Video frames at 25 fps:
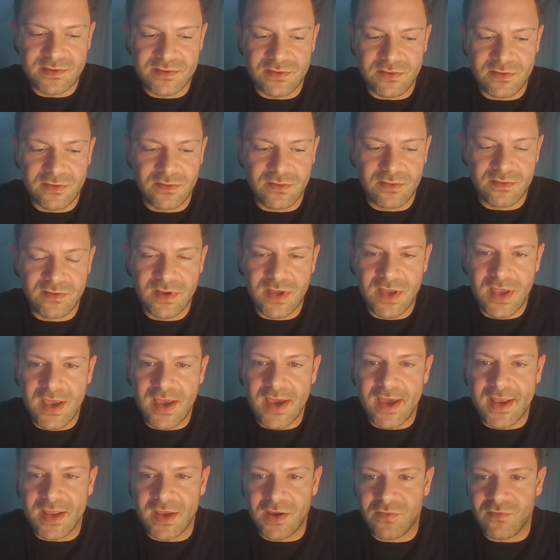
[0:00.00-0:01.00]
or
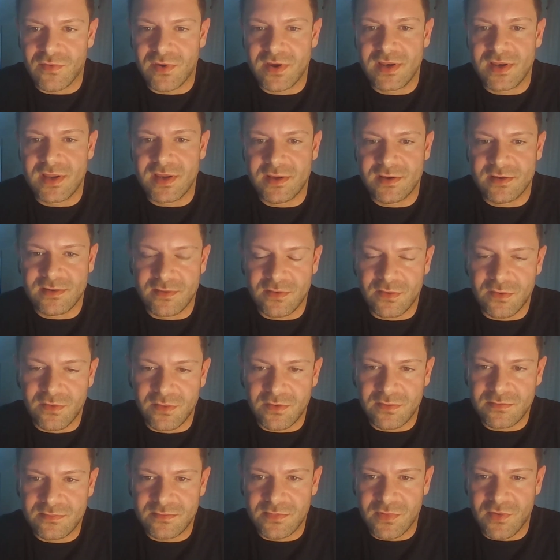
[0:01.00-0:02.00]
an ingredient
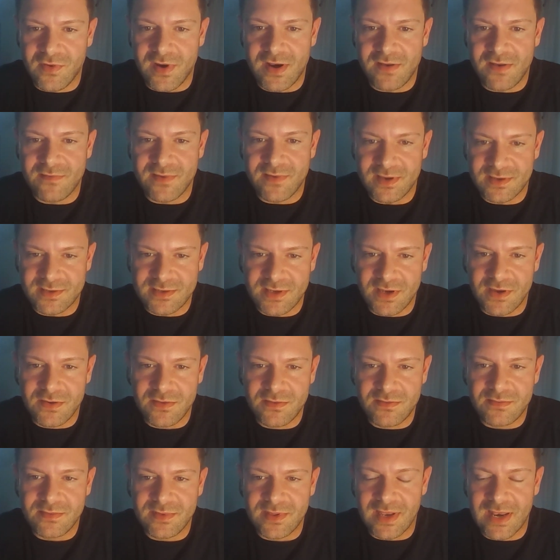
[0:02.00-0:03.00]
or anything. So
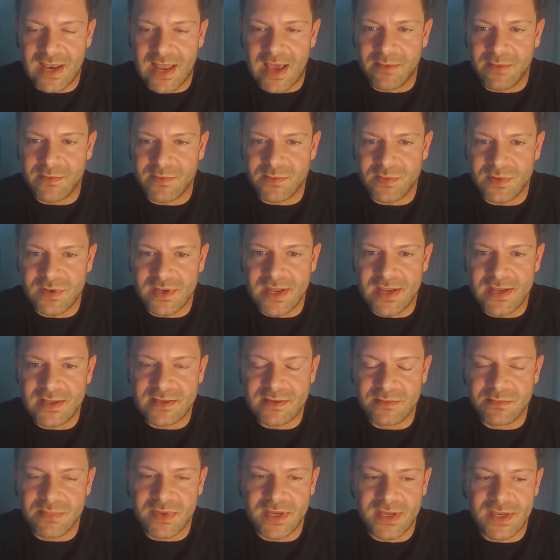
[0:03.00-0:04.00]
the labs would need
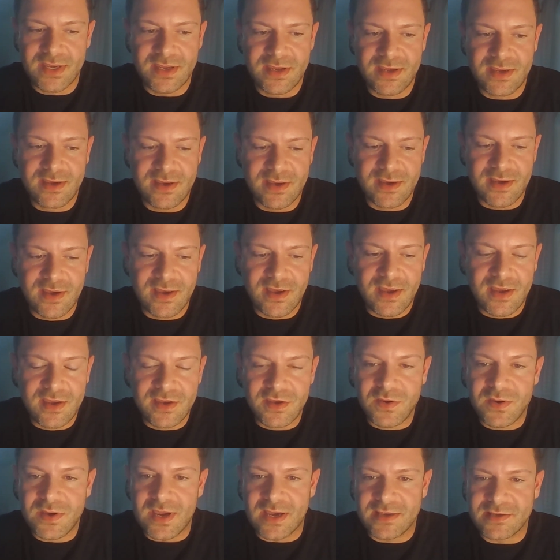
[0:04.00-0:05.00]
to be
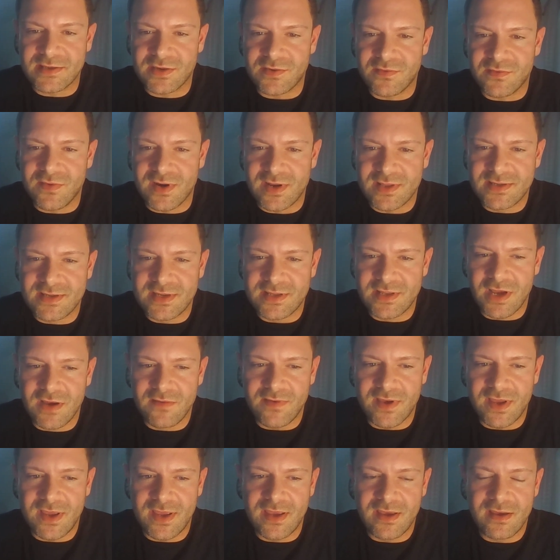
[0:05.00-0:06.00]
UCAS accredited
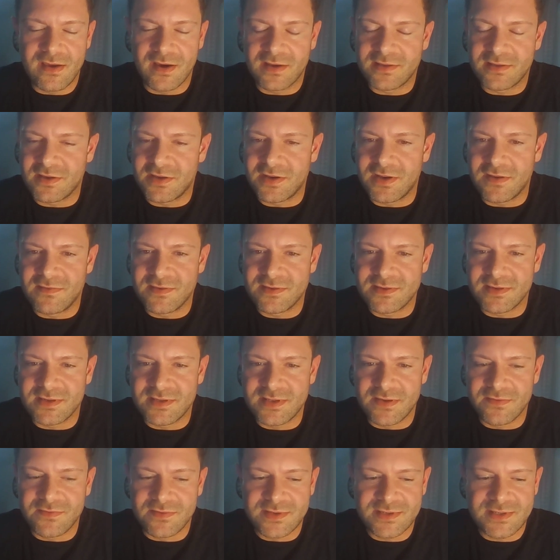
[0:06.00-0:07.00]
over here. I don't know if it's a
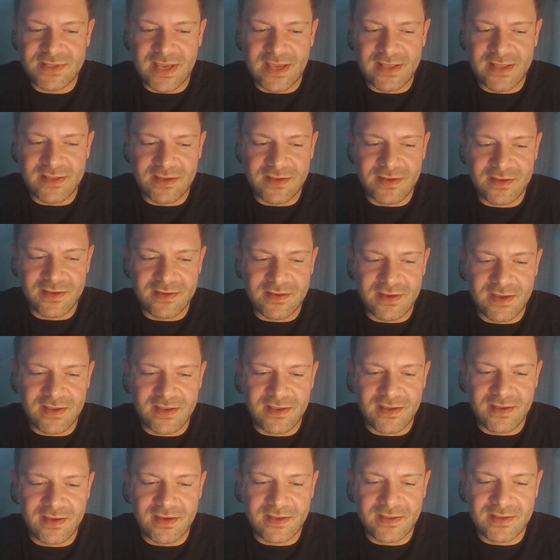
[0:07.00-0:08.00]
different standard
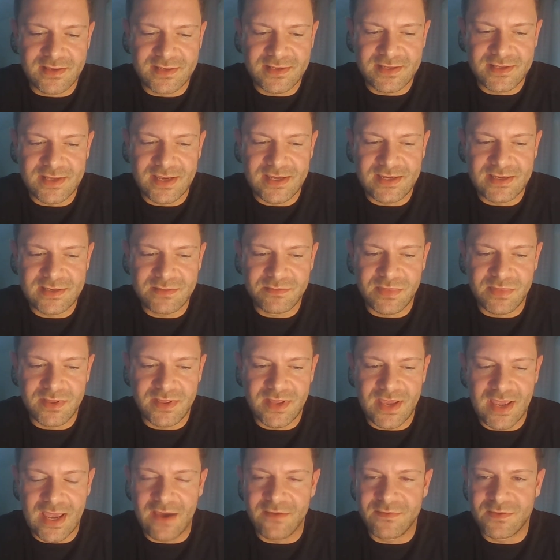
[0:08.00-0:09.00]
in the States, but
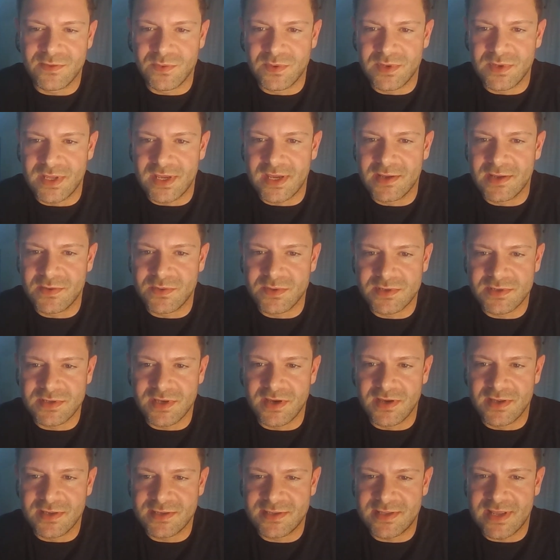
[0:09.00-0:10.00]
they have to adhere to a
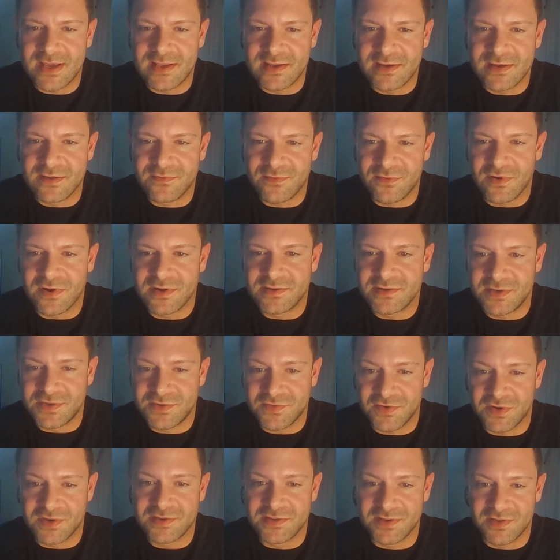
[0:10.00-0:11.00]
certain standard for us to
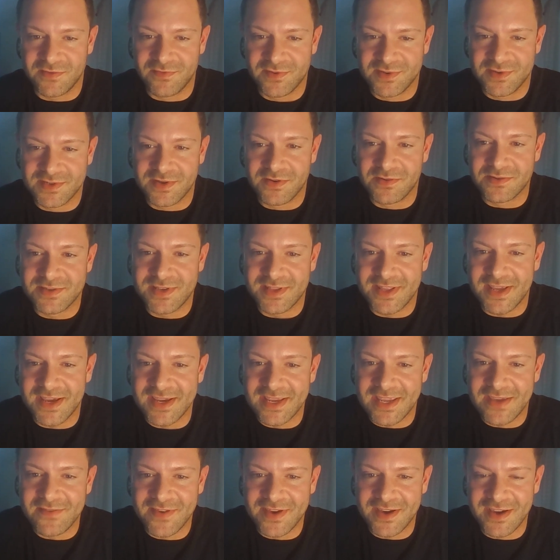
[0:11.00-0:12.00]
trust the results that they're
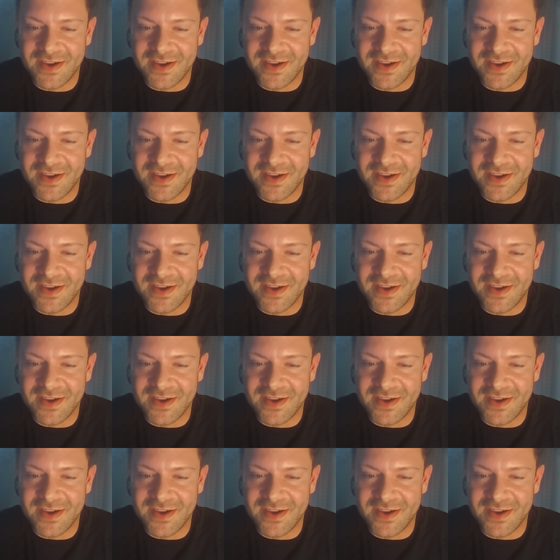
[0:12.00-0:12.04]
giving